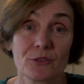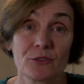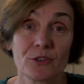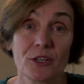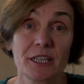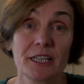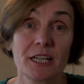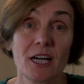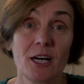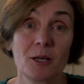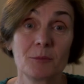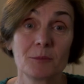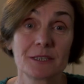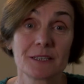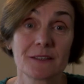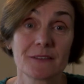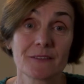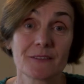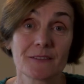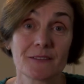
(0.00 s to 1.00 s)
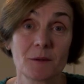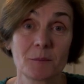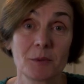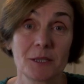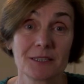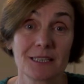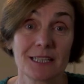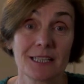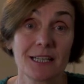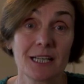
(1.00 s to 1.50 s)
very ominous
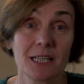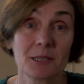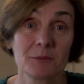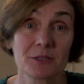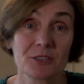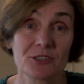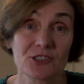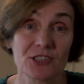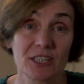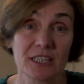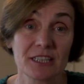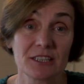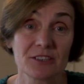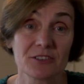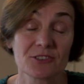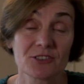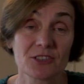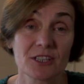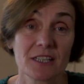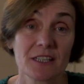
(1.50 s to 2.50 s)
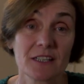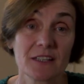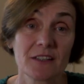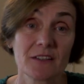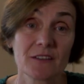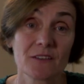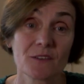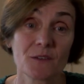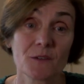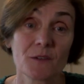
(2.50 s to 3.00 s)
about climate change.
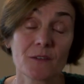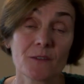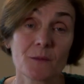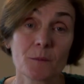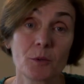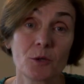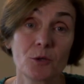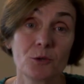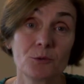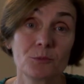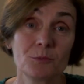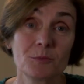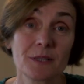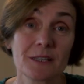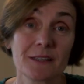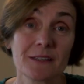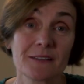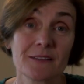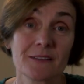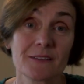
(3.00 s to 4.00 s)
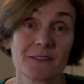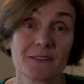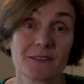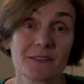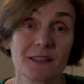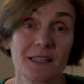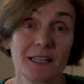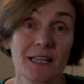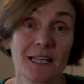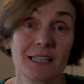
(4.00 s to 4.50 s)
So this poem
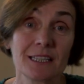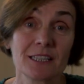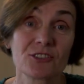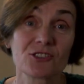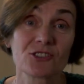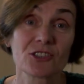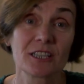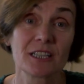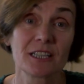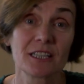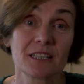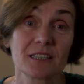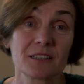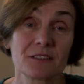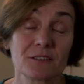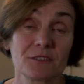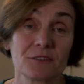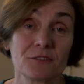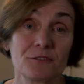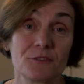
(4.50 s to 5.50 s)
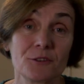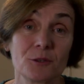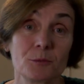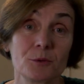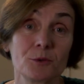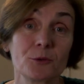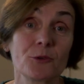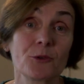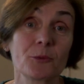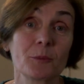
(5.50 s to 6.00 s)
is elegiac for
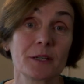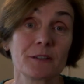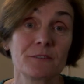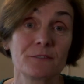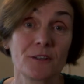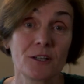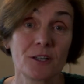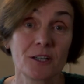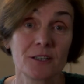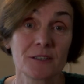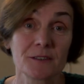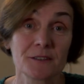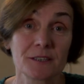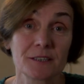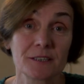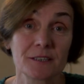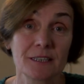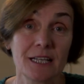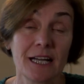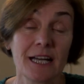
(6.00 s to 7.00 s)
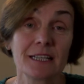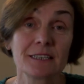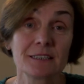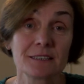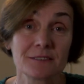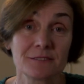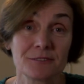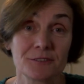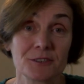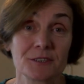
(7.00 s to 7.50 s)
both my father
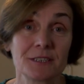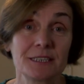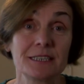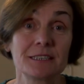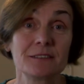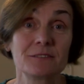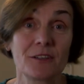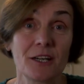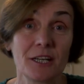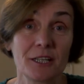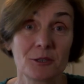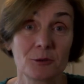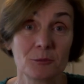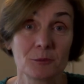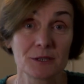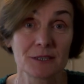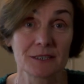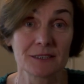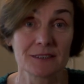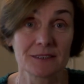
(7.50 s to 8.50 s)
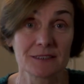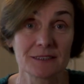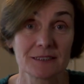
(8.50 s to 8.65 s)
and for the environment.